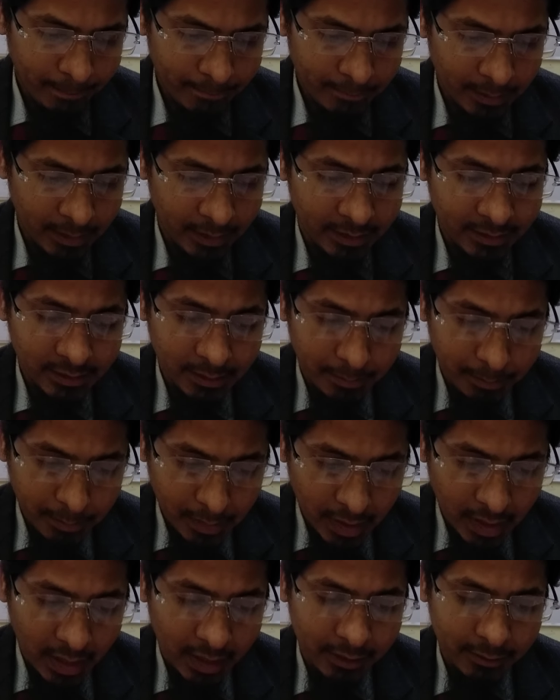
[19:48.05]
it is a
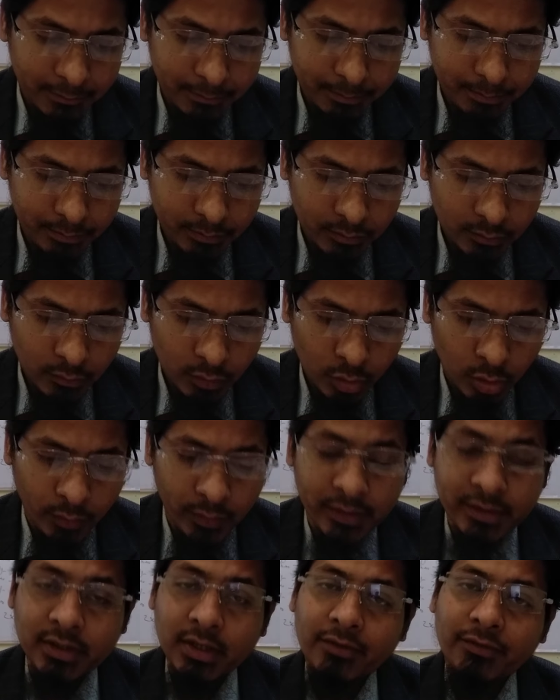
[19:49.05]
man who
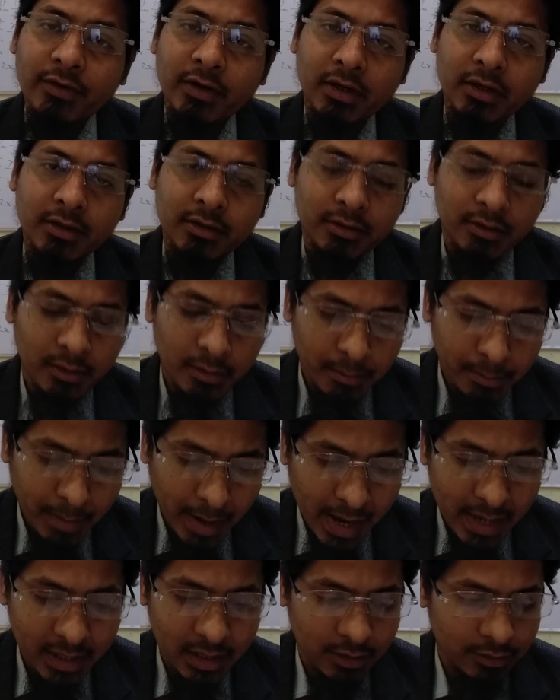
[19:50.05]
will suffer
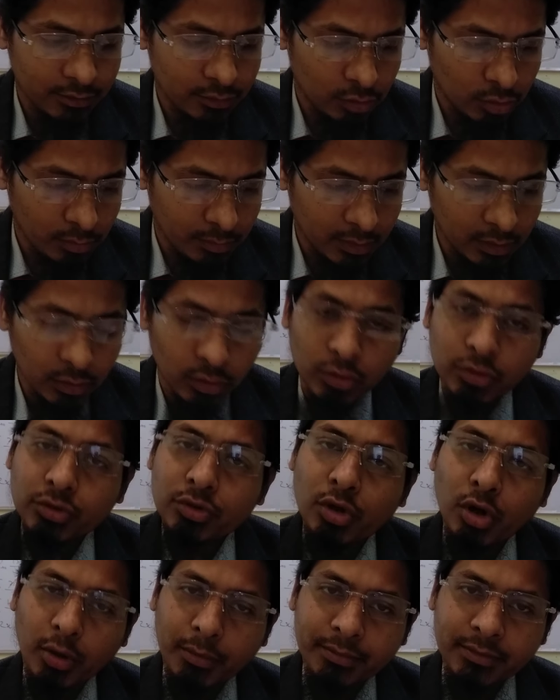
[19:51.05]
by consuming those
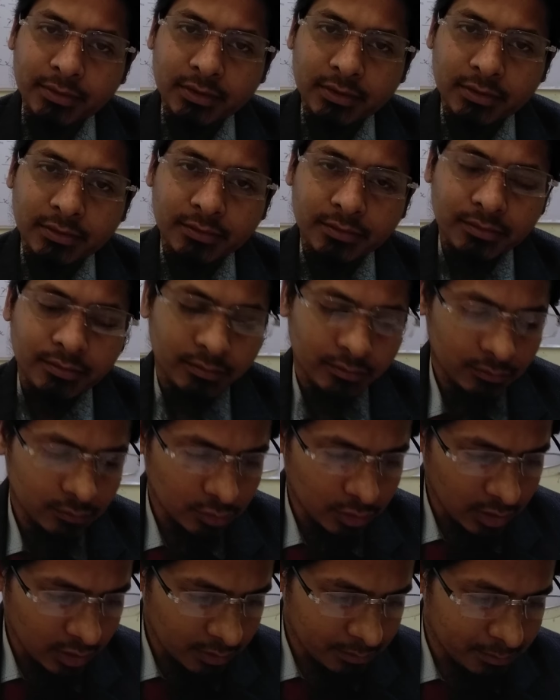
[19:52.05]
crops.
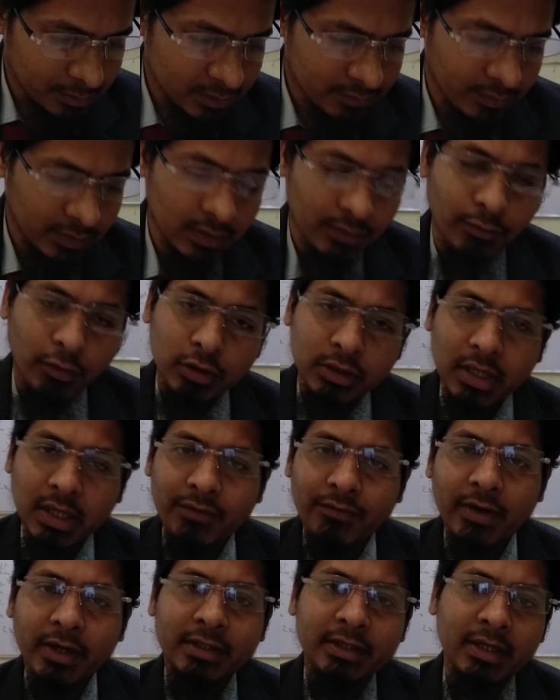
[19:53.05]
Okay, means when the water
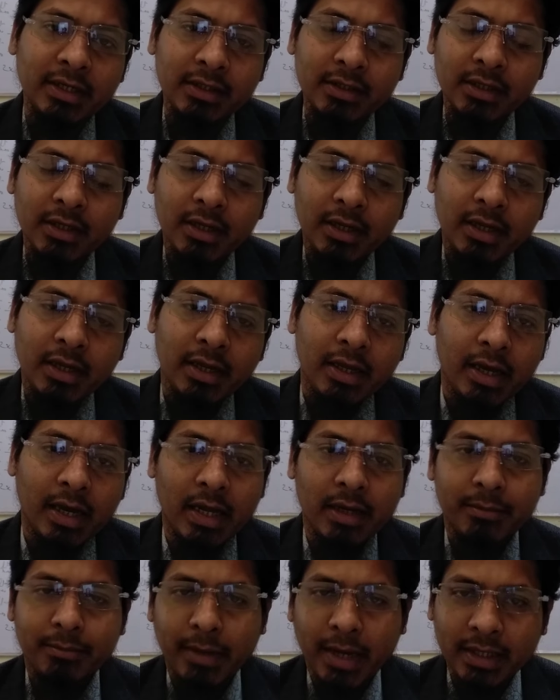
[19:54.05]
affected
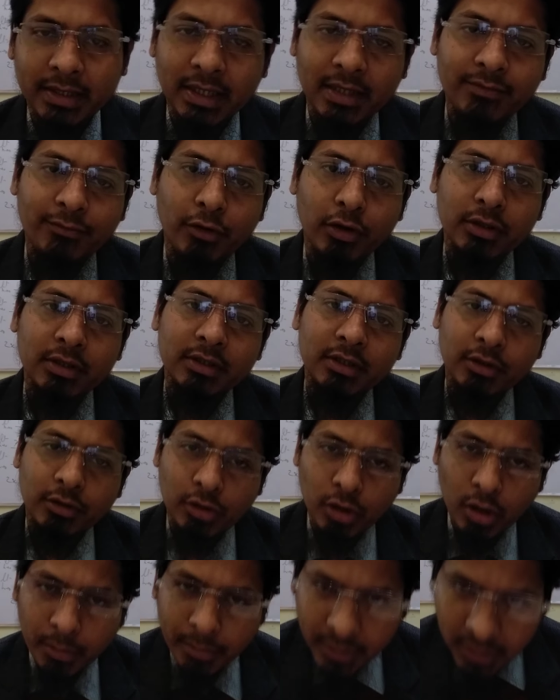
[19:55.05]
and by that water the
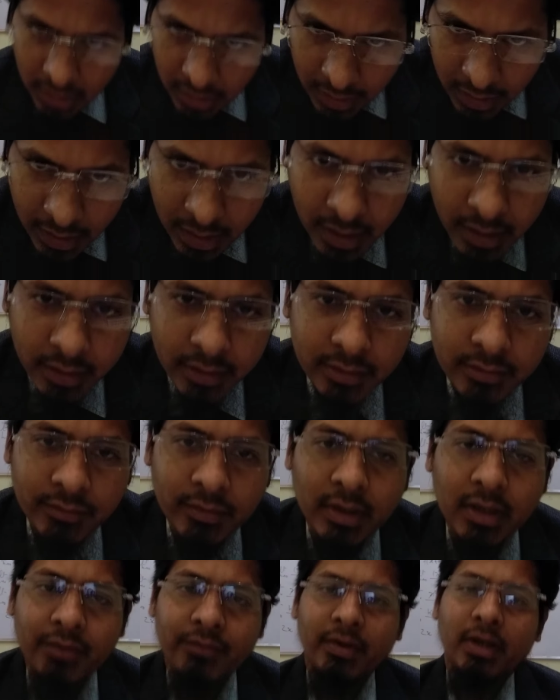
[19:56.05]
crop
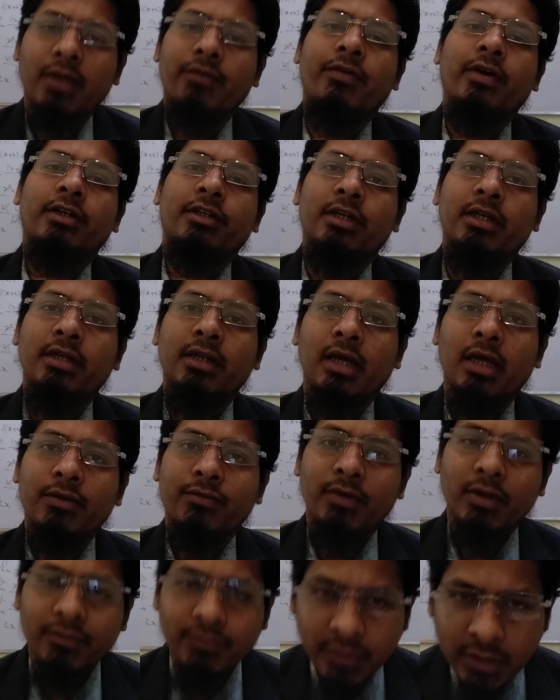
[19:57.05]
will affected, and
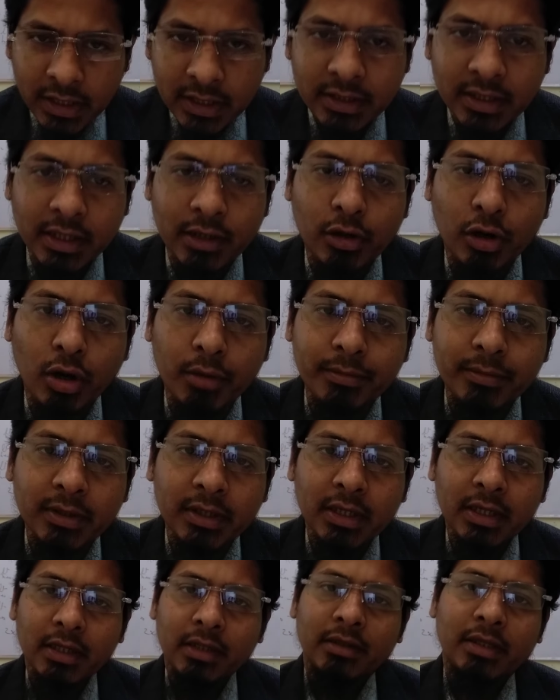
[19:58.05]
when we eat the crop,
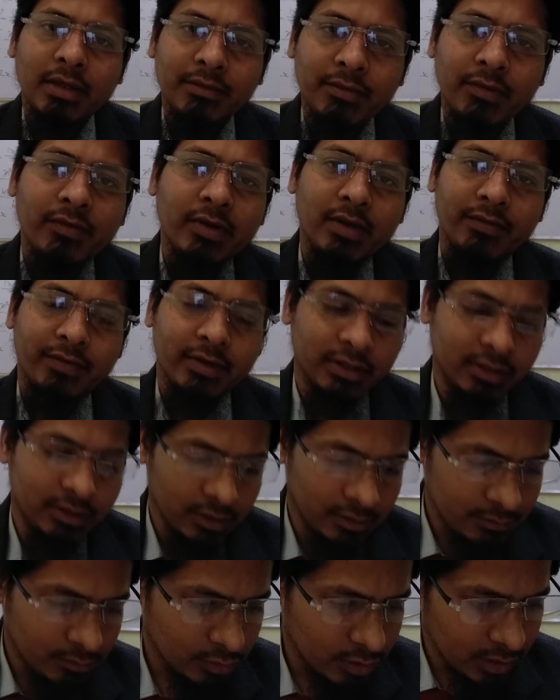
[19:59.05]
then we will
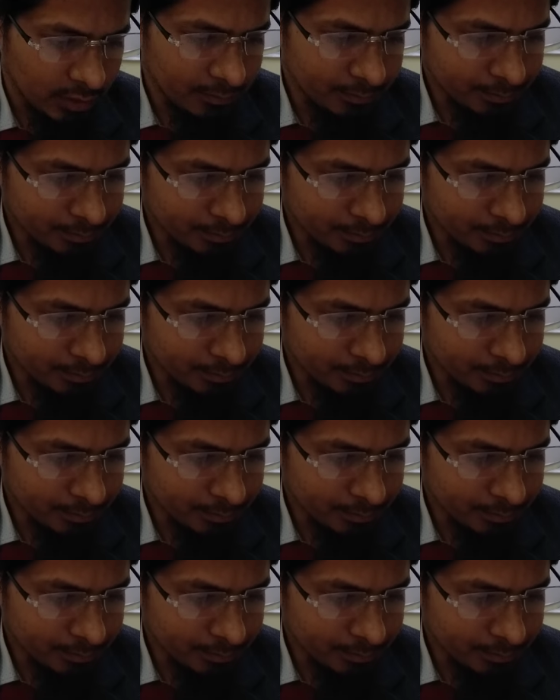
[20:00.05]
affected. Okay,